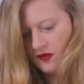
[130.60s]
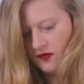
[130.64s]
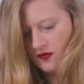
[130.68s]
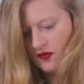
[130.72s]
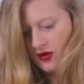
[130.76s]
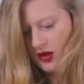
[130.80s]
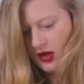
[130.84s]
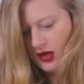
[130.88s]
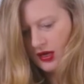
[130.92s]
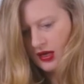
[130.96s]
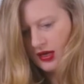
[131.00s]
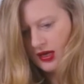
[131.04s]

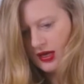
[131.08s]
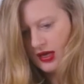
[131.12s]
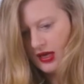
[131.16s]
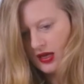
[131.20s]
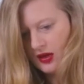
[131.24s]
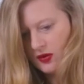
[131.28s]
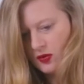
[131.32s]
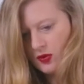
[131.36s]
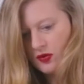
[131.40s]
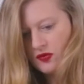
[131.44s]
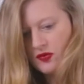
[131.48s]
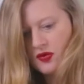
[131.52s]

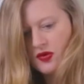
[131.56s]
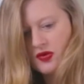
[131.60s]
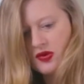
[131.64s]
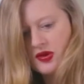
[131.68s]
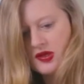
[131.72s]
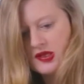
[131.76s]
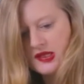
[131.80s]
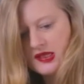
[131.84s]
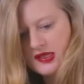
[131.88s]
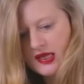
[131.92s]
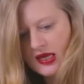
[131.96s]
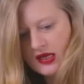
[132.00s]
finally we've got
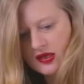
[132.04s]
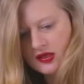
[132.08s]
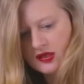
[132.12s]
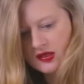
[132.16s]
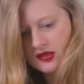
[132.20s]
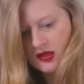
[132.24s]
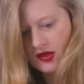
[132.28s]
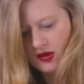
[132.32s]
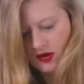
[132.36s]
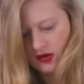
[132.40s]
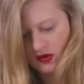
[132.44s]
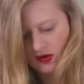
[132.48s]
the
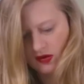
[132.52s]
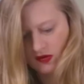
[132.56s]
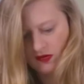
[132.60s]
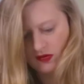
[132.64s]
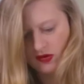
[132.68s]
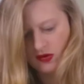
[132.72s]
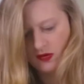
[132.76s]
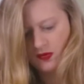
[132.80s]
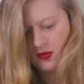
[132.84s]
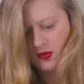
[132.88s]
centre of the